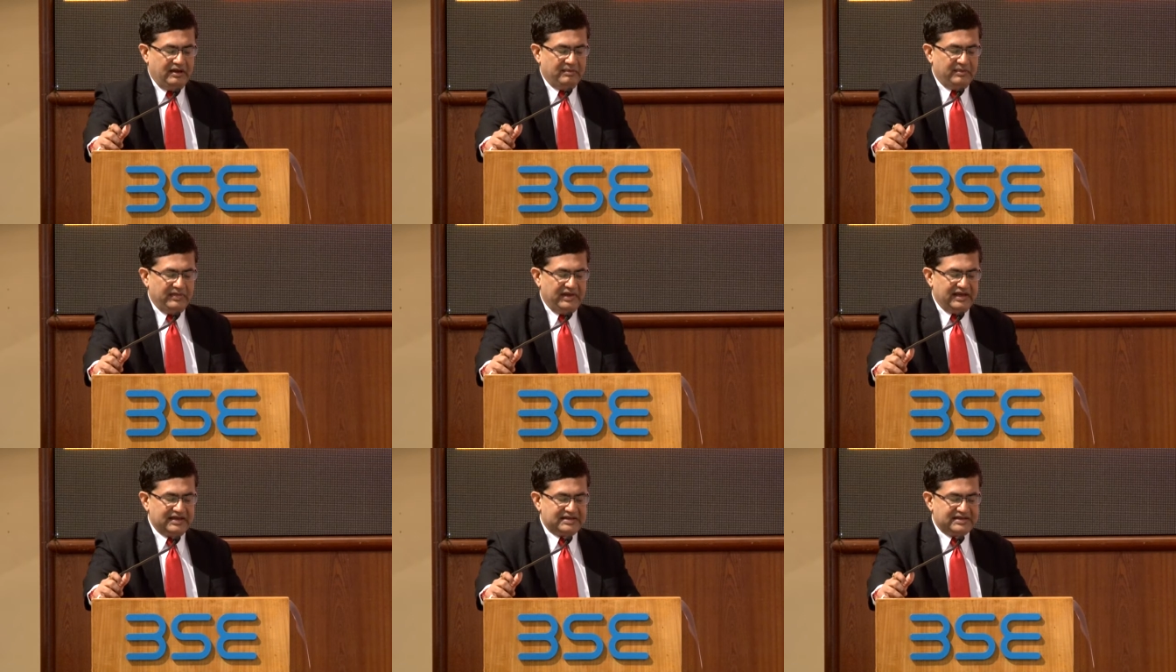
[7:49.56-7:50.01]

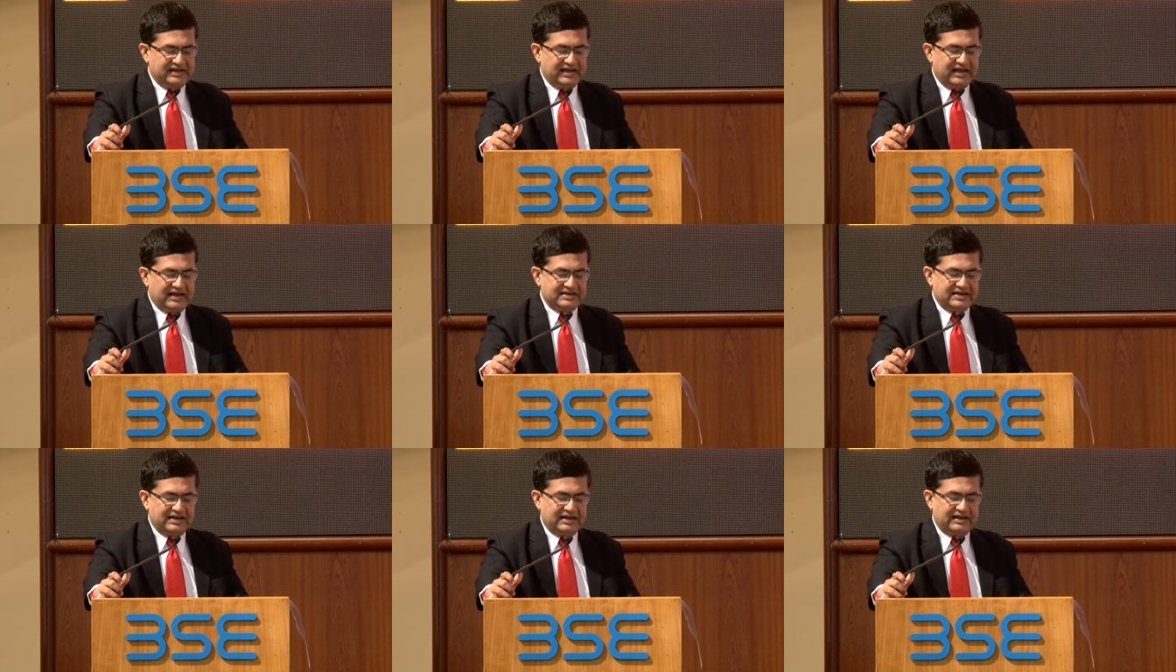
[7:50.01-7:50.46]
BSE
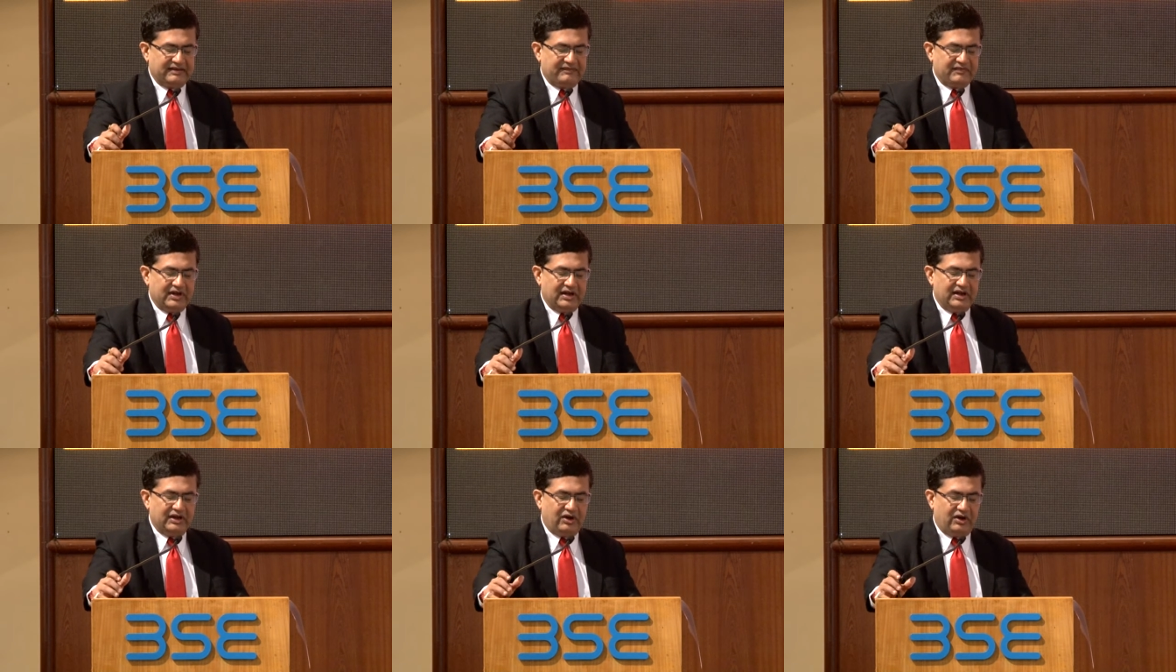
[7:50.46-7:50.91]
has had a
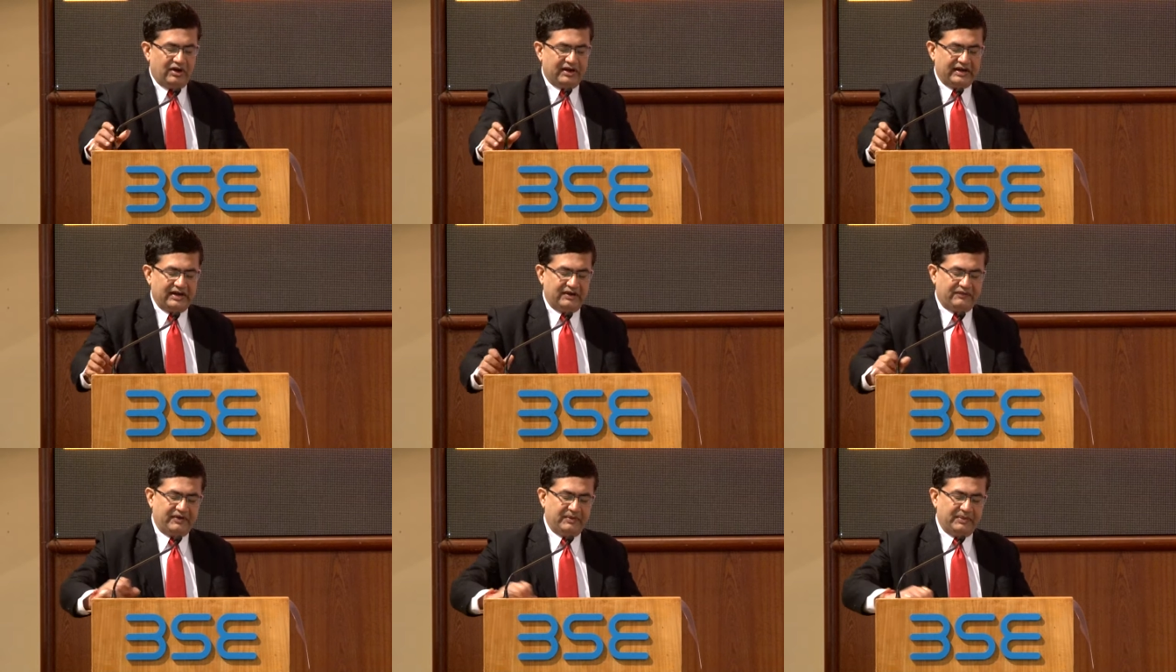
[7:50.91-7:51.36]
long
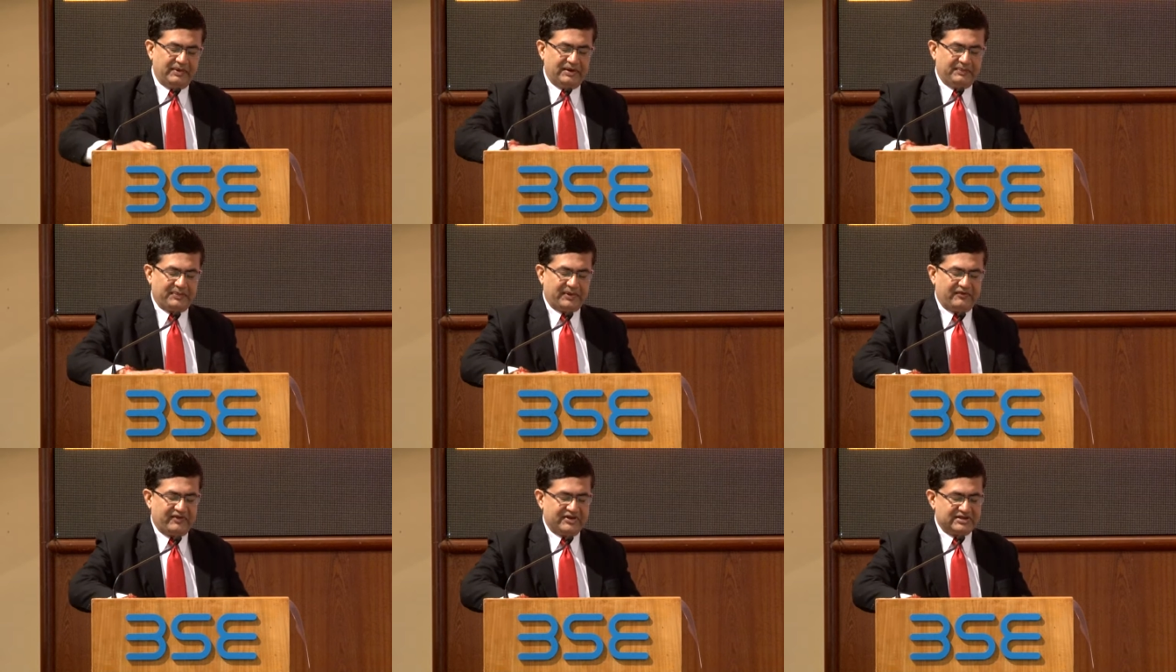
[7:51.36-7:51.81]
and affable
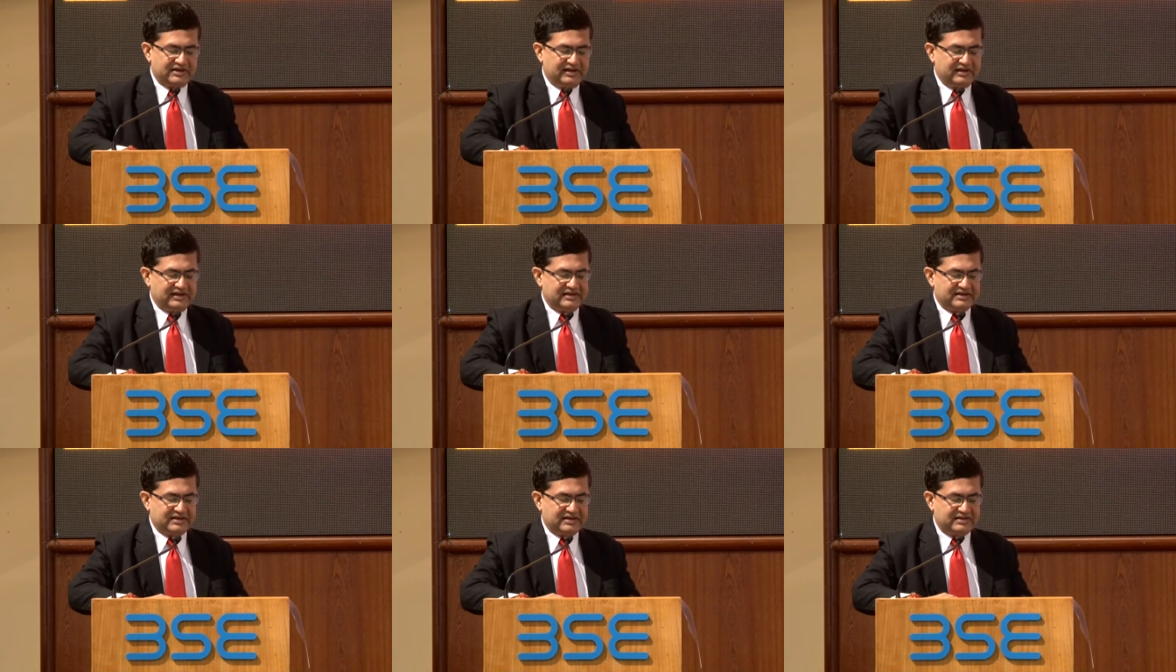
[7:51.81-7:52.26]
professional
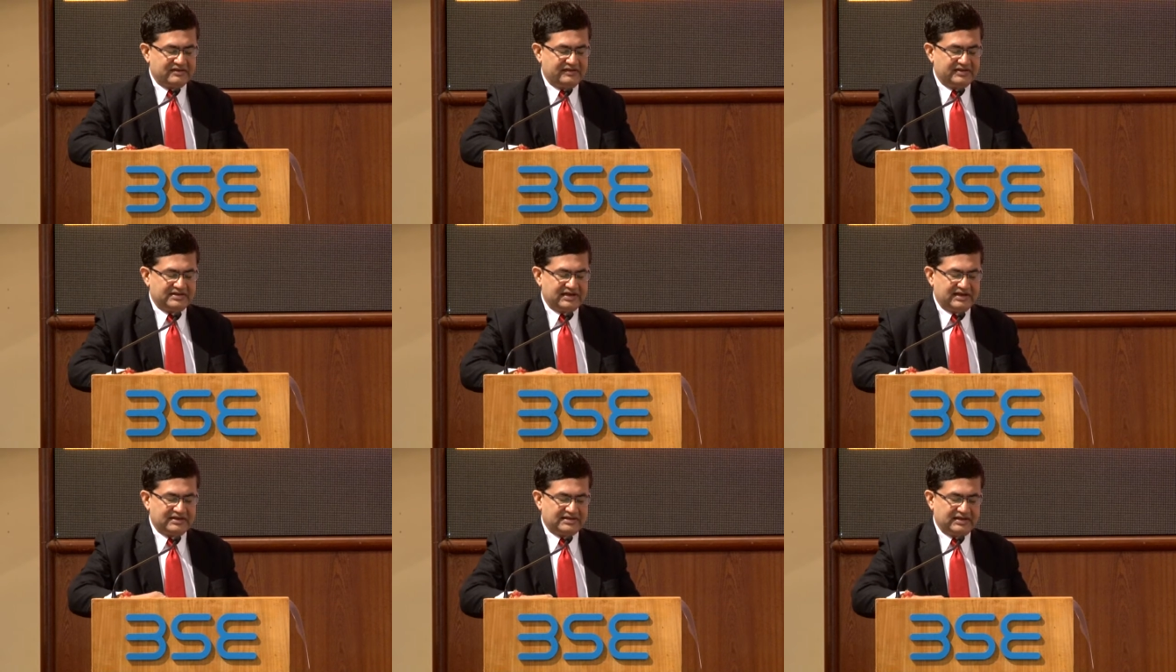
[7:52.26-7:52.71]
relationship
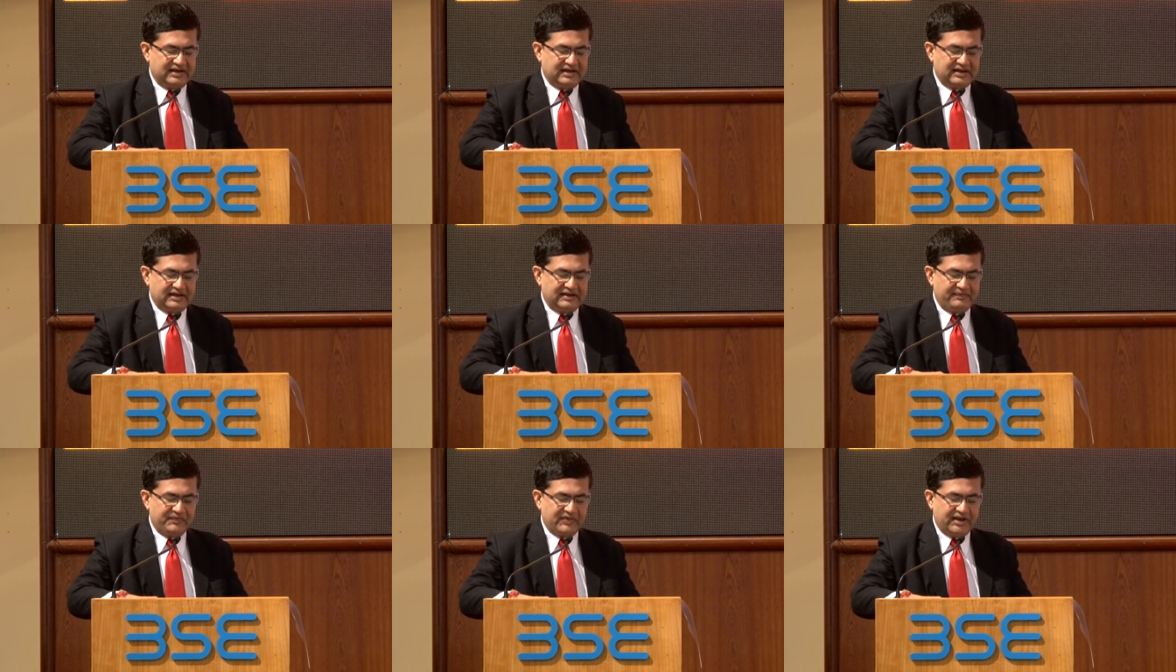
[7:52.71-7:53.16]
with
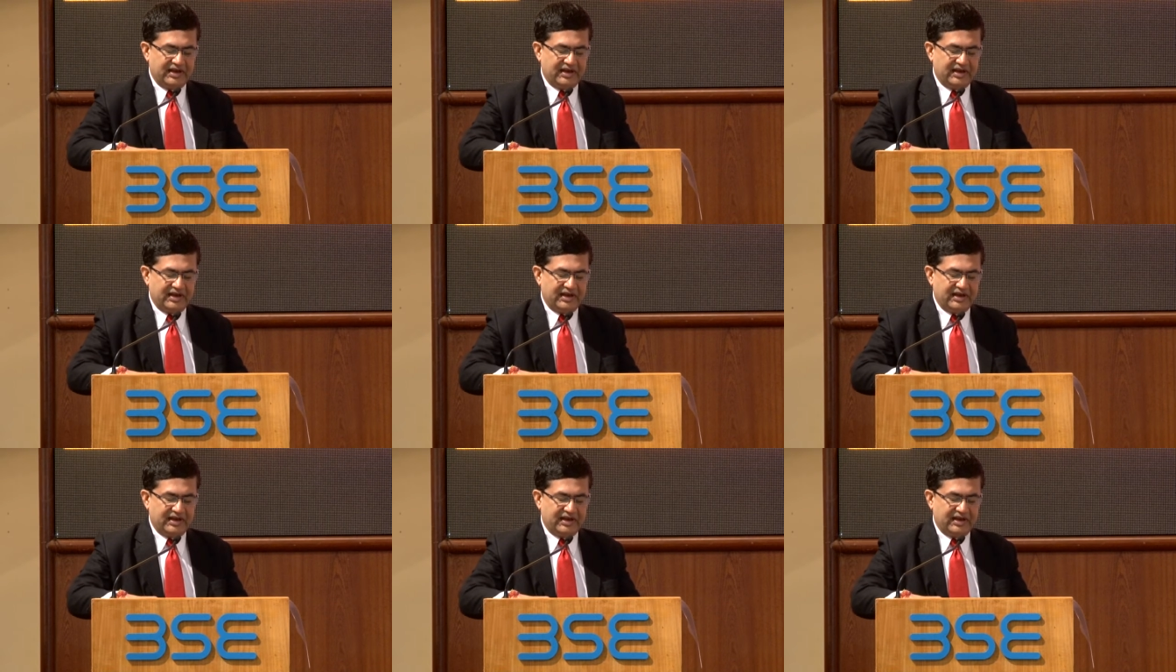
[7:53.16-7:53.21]
Zensar,